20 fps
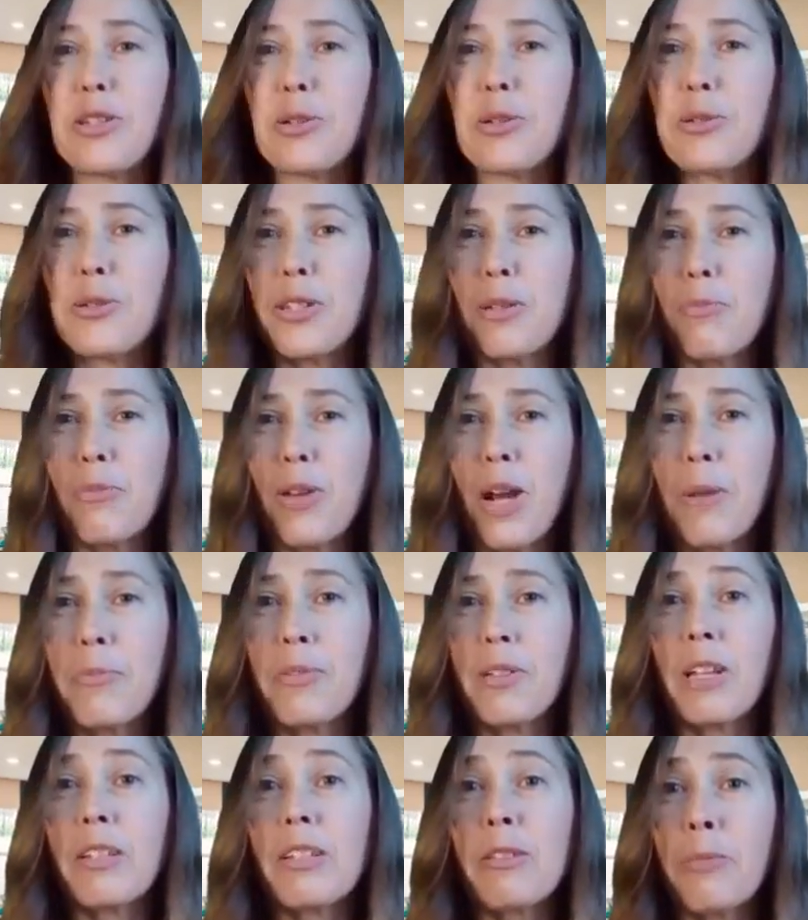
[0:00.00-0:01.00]
who is the prime
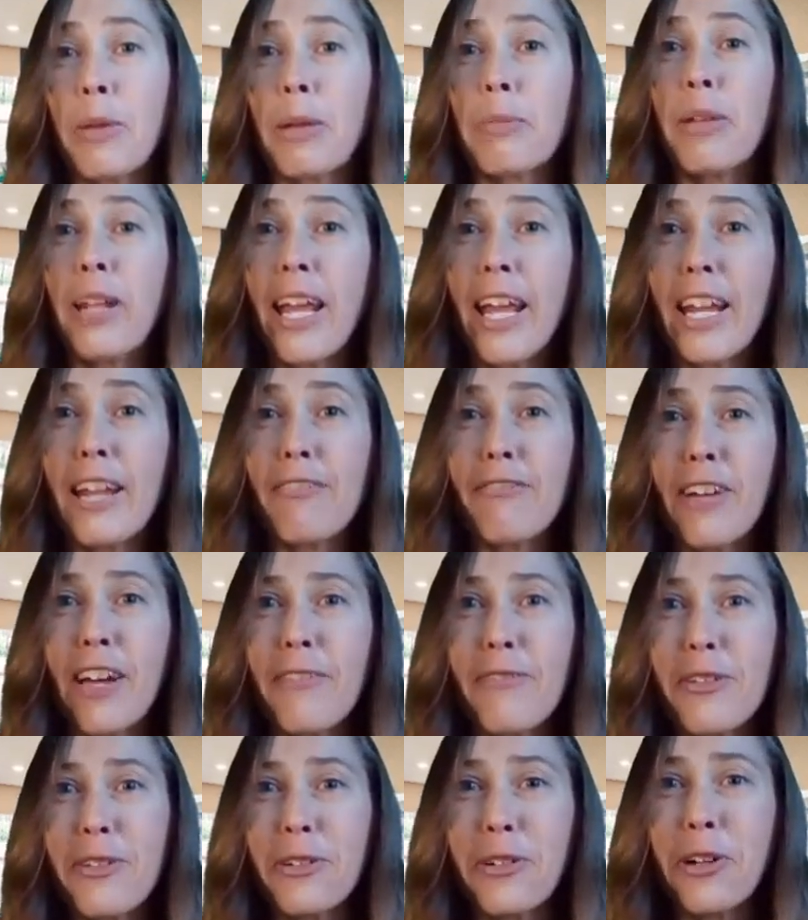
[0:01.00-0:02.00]
suspect but
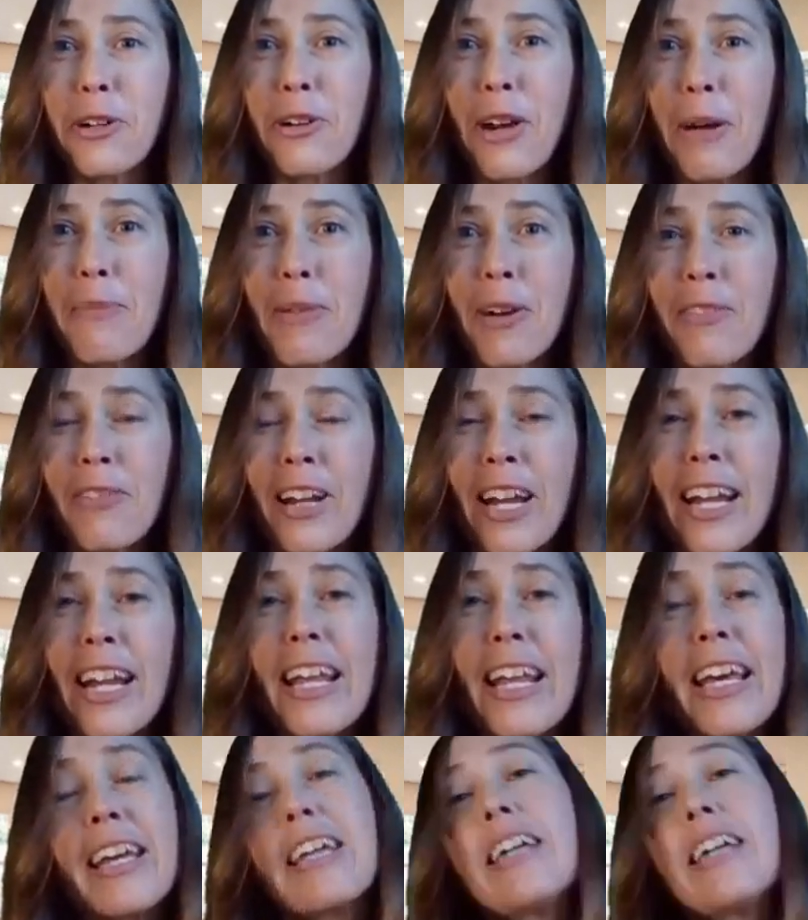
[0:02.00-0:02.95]
85-year-old grandma, right?